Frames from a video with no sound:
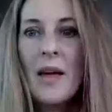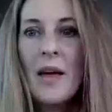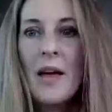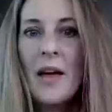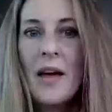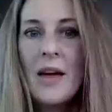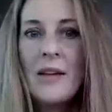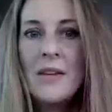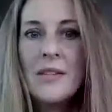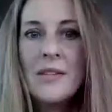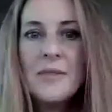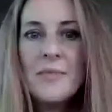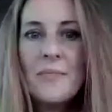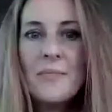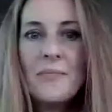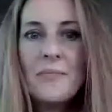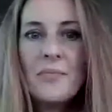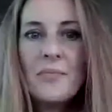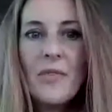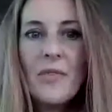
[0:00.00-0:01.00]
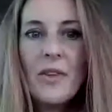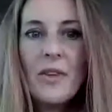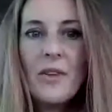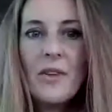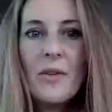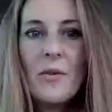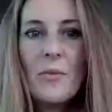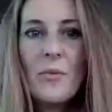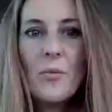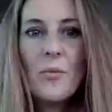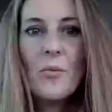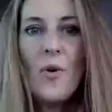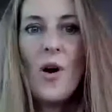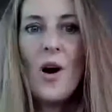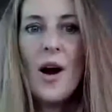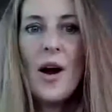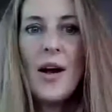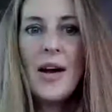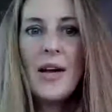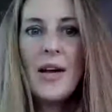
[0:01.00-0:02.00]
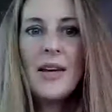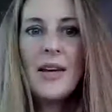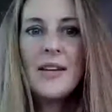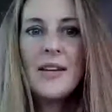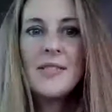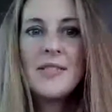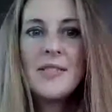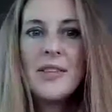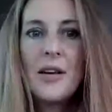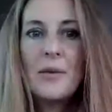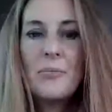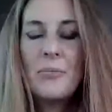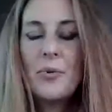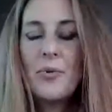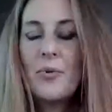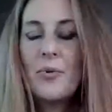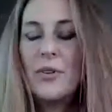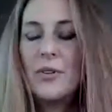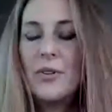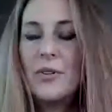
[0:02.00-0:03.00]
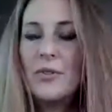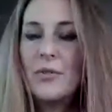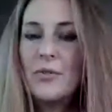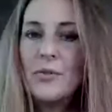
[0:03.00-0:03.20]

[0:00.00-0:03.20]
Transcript: And why is that important?